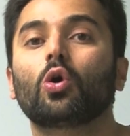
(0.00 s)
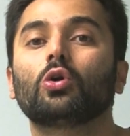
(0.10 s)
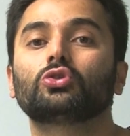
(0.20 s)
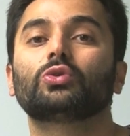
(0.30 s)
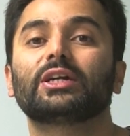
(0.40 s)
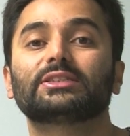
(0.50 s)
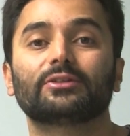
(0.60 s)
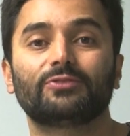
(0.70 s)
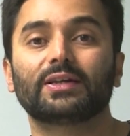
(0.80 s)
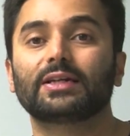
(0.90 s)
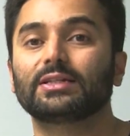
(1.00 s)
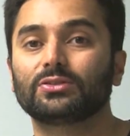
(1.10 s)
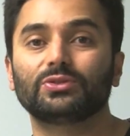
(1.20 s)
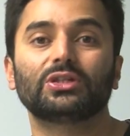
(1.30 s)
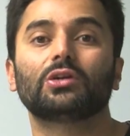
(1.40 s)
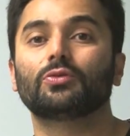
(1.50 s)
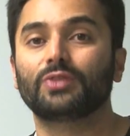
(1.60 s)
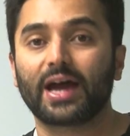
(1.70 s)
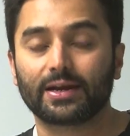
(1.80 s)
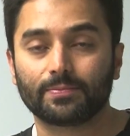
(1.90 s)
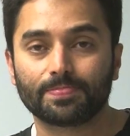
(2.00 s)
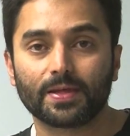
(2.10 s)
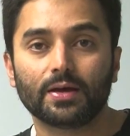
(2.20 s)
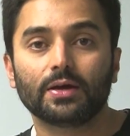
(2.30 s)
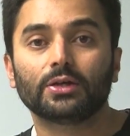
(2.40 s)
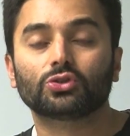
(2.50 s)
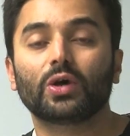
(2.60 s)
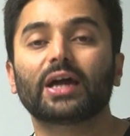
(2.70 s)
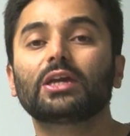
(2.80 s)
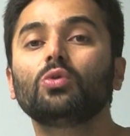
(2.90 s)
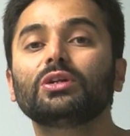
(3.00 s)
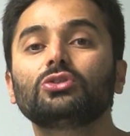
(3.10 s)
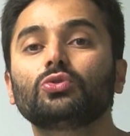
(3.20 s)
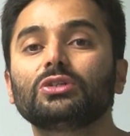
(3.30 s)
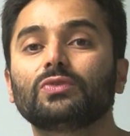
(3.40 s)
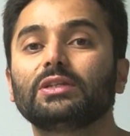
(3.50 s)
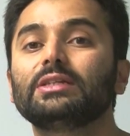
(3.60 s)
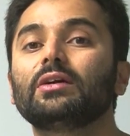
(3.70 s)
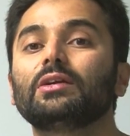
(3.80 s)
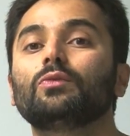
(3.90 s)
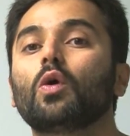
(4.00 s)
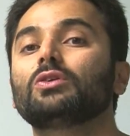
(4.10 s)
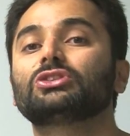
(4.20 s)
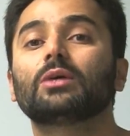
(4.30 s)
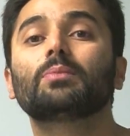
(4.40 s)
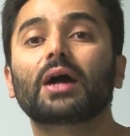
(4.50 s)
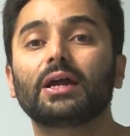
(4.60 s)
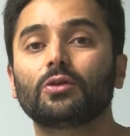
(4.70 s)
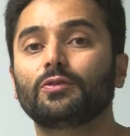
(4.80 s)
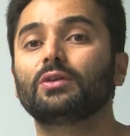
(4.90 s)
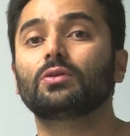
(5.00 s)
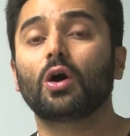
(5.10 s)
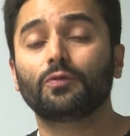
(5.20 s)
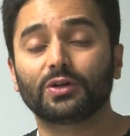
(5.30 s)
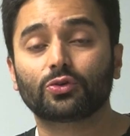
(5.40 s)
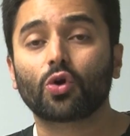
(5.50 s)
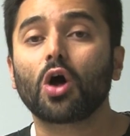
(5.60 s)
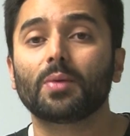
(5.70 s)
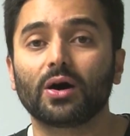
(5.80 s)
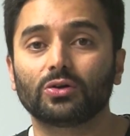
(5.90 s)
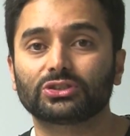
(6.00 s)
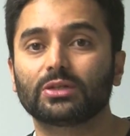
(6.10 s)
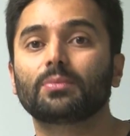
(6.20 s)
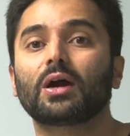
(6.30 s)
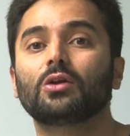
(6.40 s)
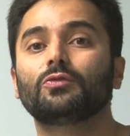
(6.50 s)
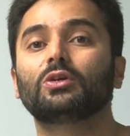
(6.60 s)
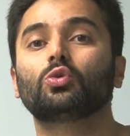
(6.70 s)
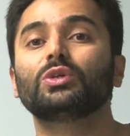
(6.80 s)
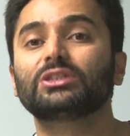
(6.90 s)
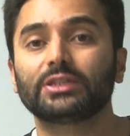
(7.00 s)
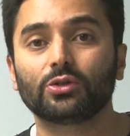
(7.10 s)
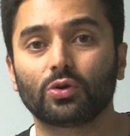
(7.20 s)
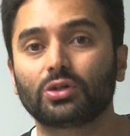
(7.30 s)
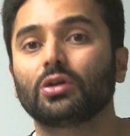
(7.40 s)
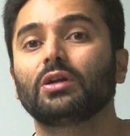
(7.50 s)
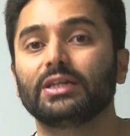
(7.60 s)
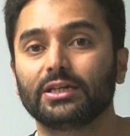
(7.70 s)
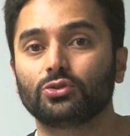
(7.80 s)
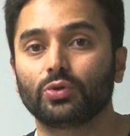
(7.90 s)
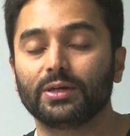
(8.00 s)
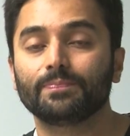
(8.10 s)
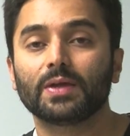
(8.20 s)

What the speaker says: also gets affected as a result of that. So acute injuries will either involve some kind of a trauma or some kind of a twisting or turning injury.